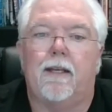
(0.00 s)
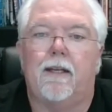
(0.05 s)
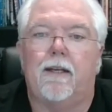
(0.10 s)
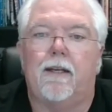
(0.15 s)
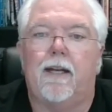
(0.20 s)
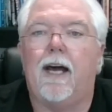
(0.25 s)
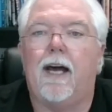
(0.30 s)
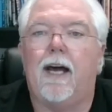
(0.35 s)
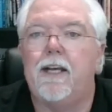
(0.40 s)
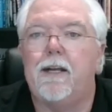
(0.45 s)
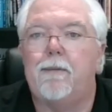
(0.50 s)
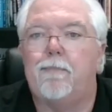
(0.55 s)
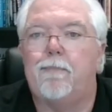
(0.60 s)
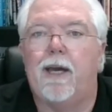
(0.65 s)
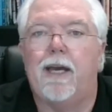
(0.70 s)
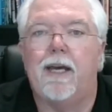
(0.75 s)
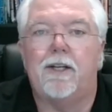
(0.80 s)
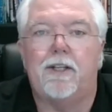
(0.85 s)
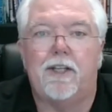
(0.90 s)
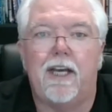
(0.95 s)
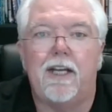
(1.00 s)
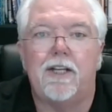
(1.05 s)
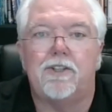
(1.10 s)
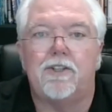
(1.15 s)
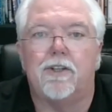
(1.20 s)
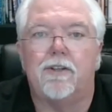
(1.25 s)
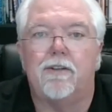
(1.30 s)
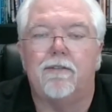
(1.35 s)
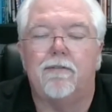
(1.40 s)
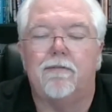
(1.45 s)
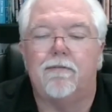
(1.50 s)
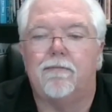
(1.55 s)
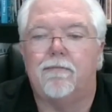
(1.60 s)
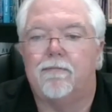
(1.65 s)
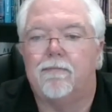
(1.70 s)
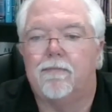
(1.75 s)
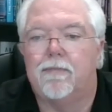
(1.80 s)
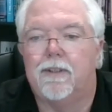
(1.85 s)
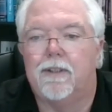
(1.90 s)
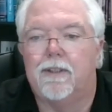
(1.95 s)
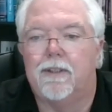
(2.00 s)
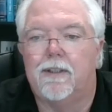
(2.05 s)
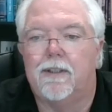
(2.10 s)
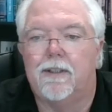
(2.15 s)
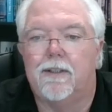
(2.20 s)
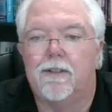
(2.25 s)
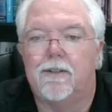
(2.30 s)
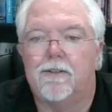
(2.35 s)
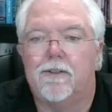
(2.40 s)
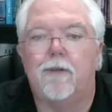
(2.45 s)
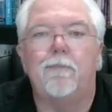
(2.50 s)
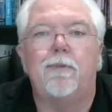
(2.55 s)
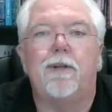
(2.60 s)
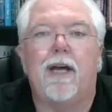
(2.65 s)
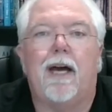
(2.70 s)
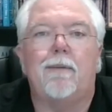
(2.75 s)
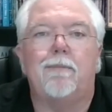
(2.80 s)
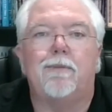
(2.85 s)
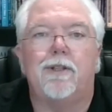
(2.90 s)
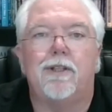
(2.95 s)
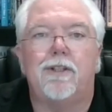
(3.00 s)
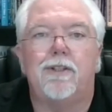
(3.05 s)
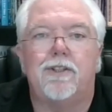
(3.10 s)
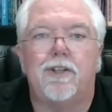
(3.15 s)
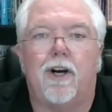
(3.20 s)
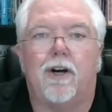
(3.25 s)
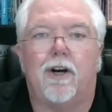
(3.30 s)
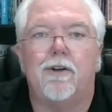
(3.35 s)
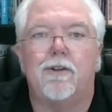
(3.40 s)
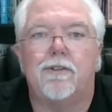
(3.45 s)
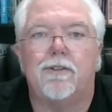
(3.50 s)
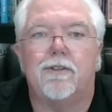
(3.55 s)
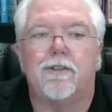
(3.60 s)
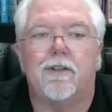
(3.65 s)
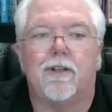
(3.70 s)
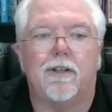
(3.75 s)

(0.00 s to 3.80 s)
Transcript: Now, I did pay attention sometimes in church.